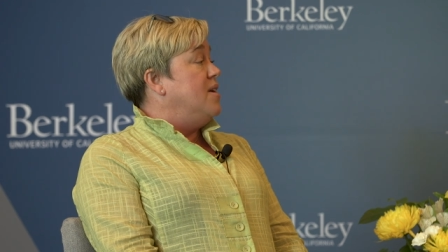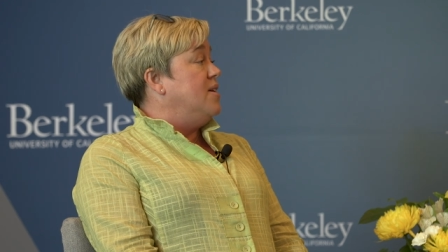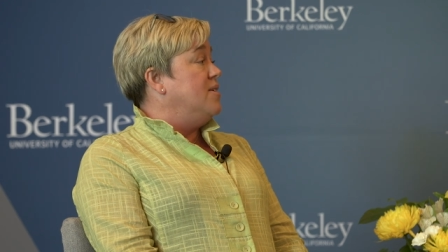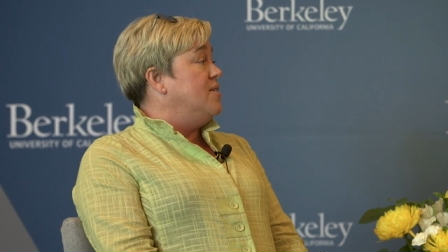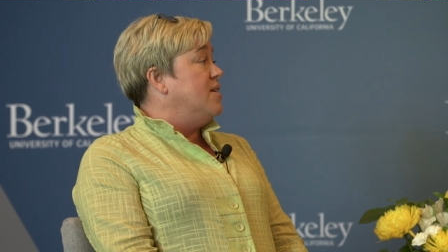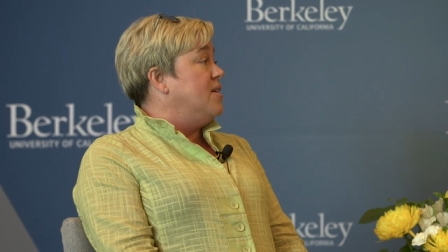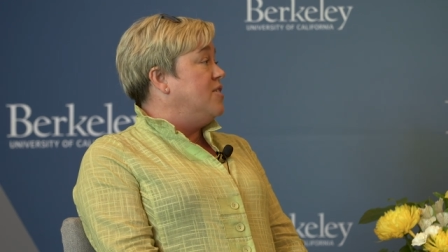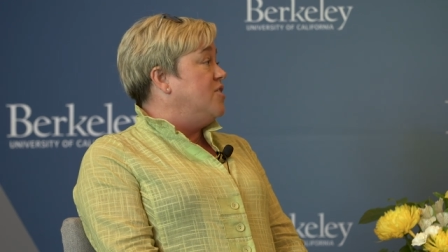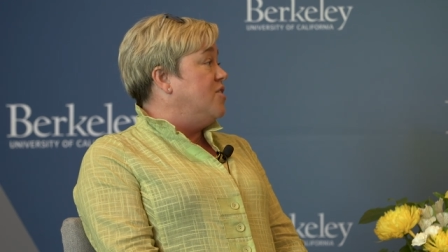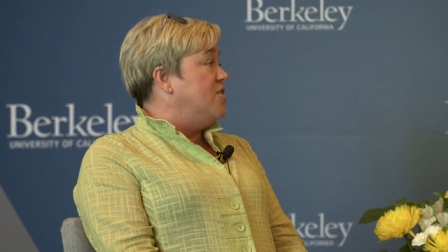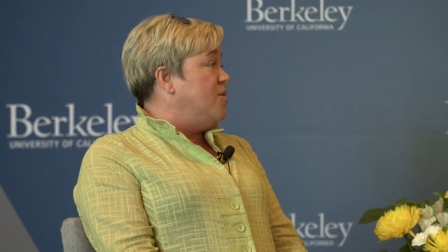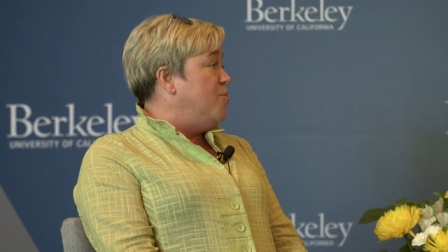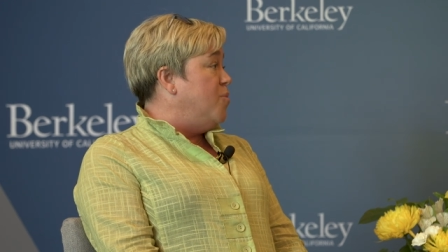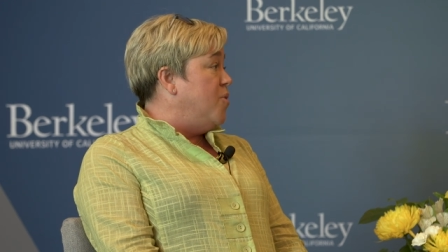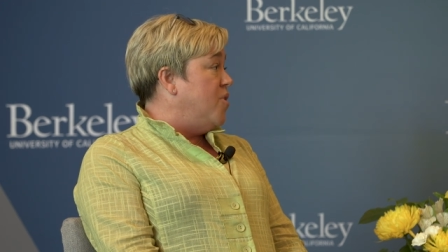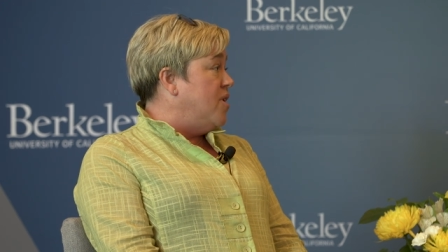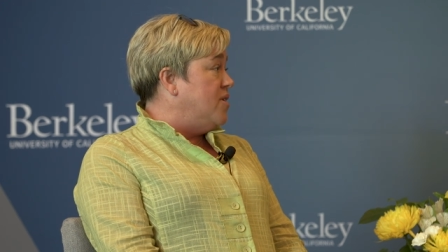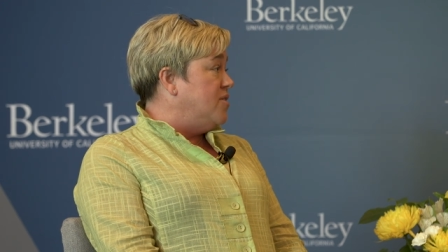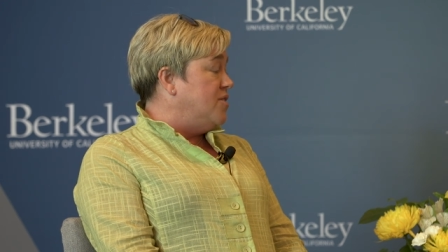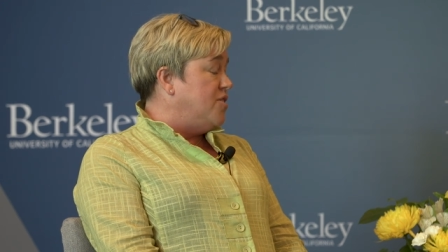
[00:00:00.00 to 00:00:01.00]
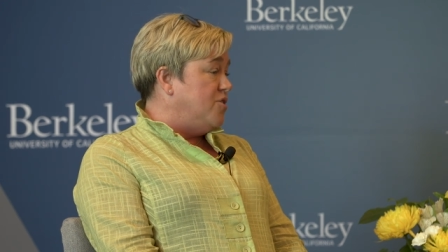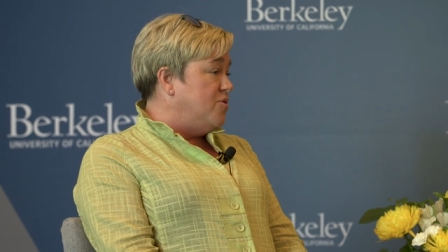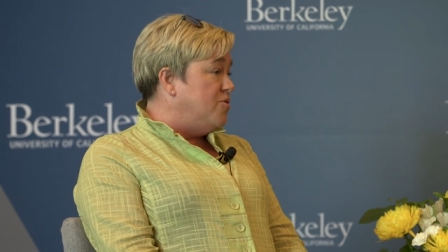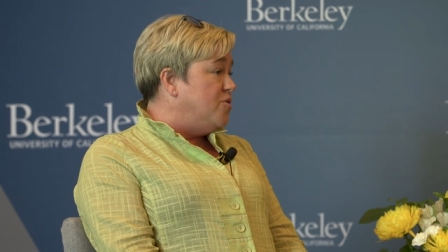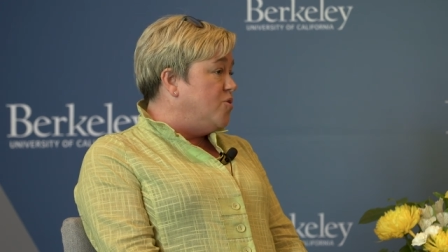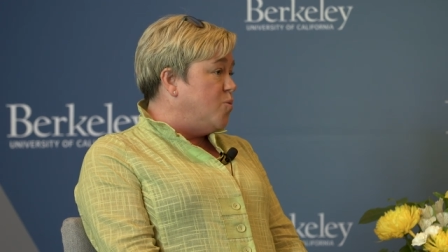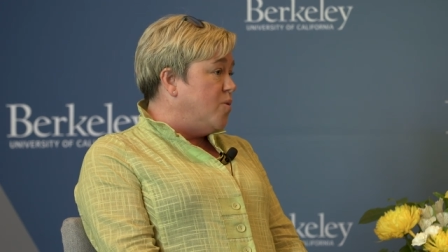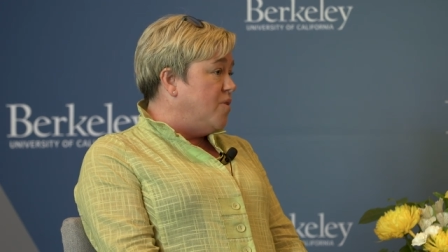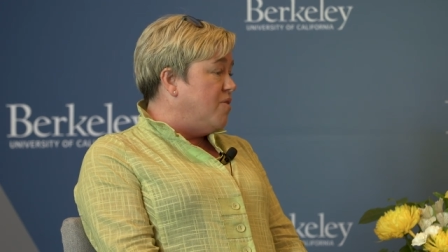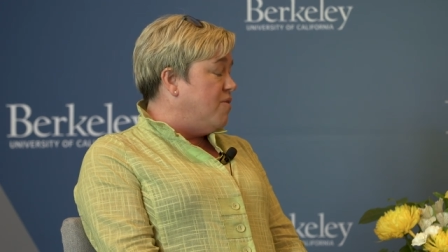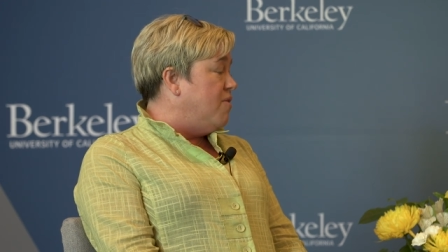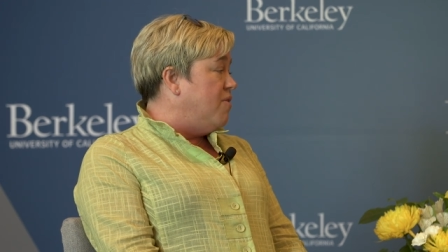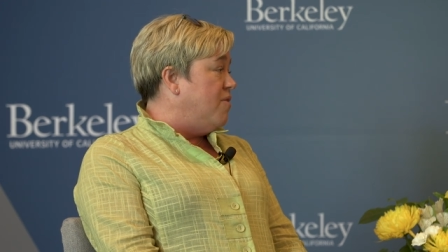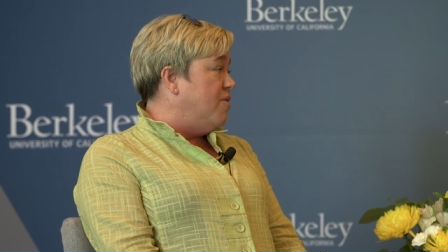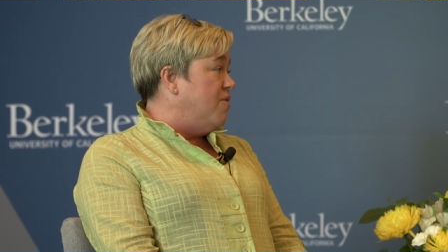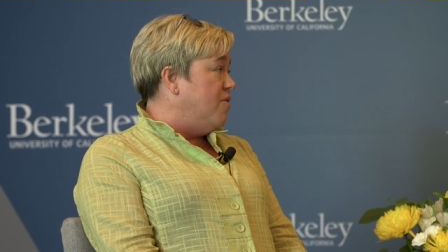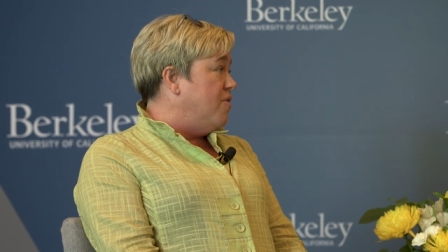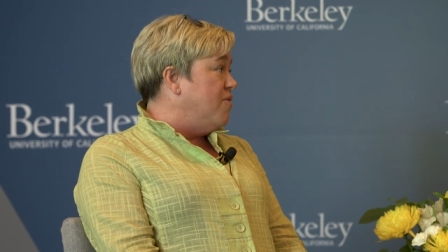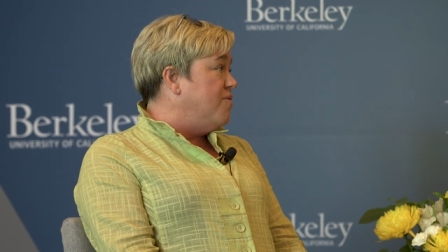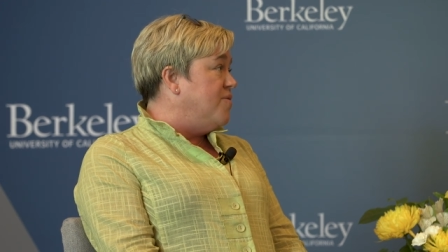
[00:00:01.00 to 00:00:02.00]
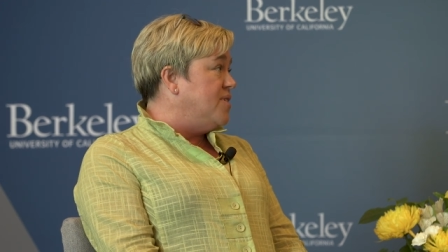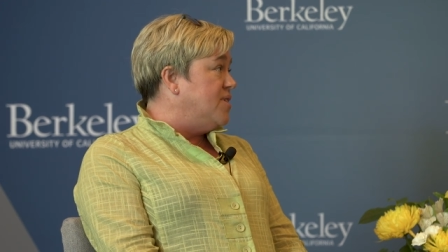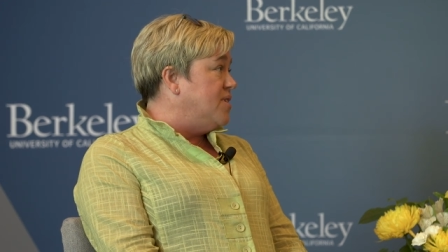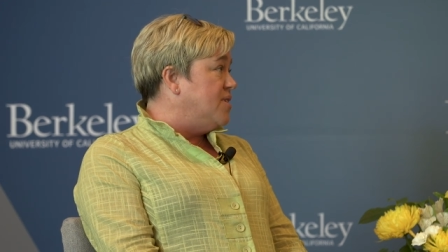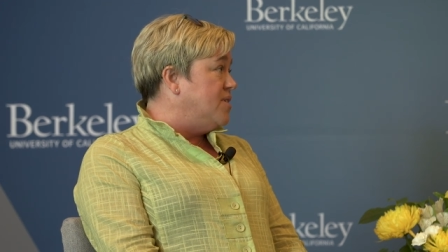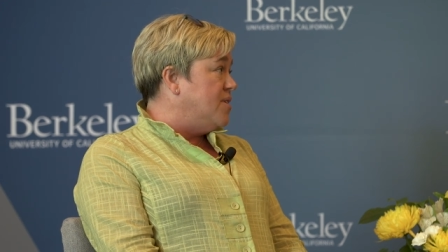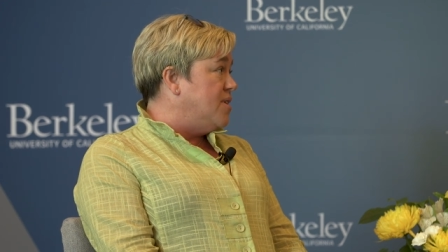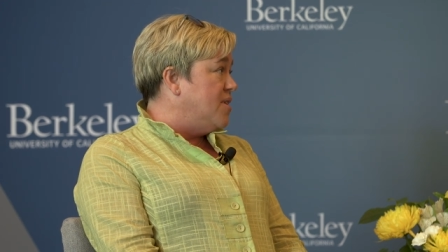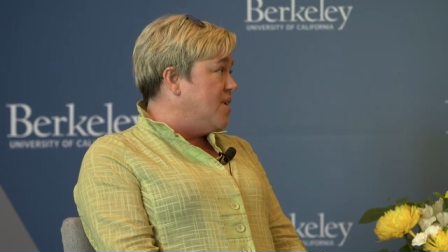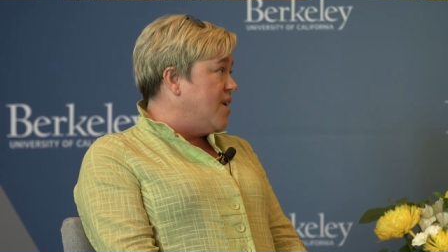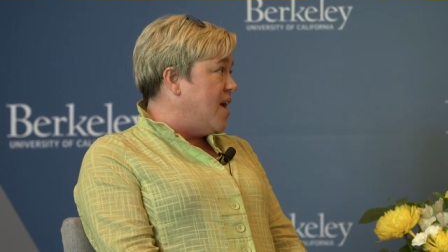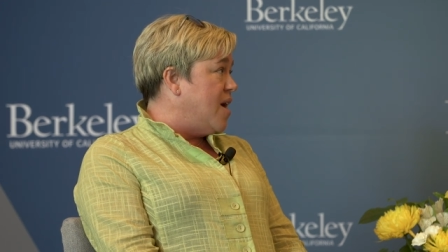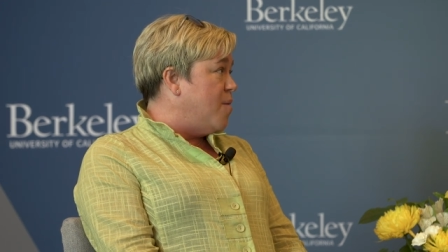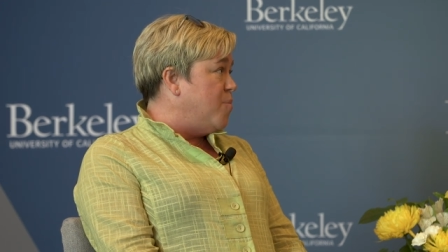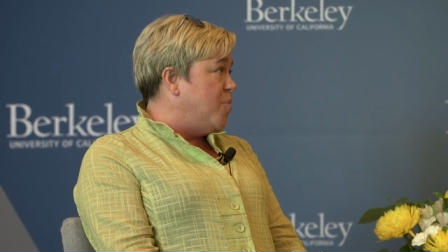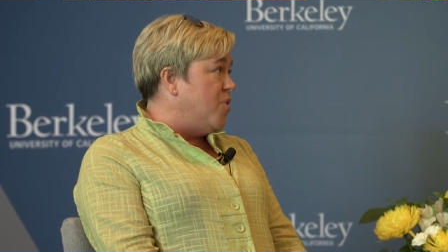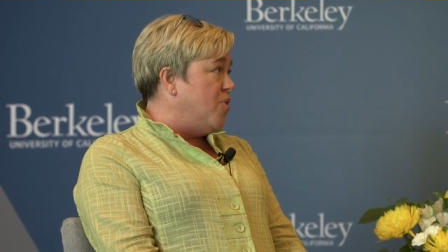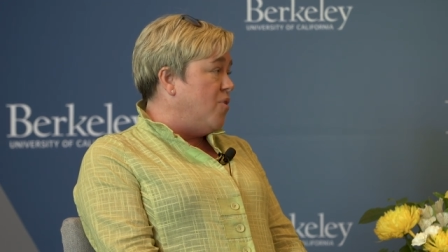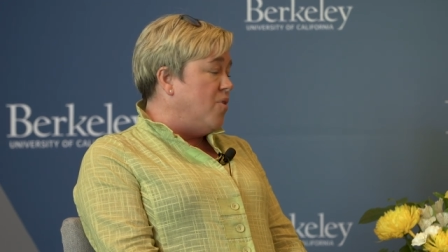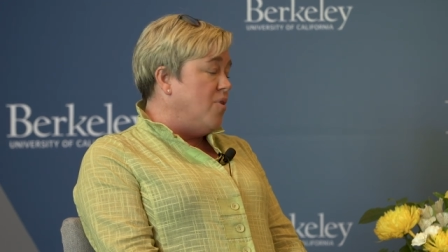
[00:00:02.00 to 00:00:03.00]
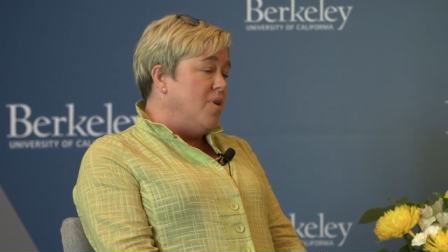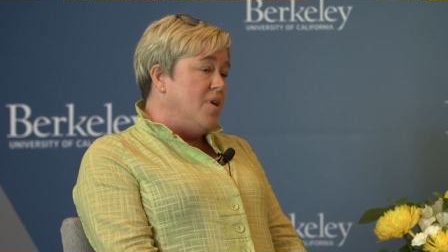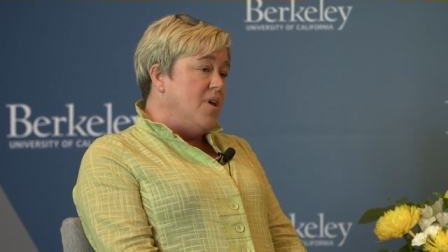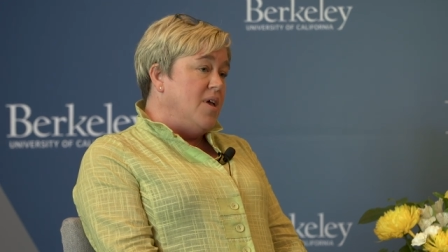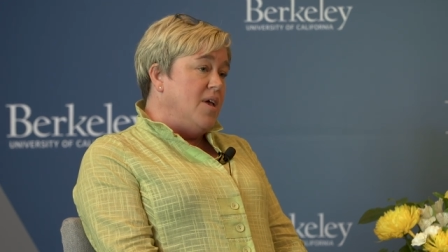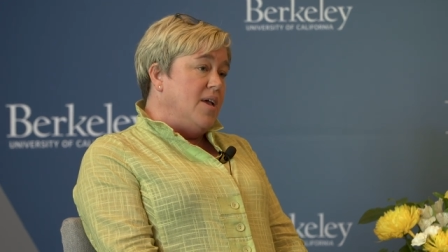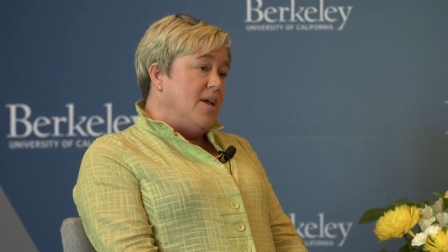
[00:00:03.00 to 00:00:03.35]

has actually brought students with her on her visits to the Capitol,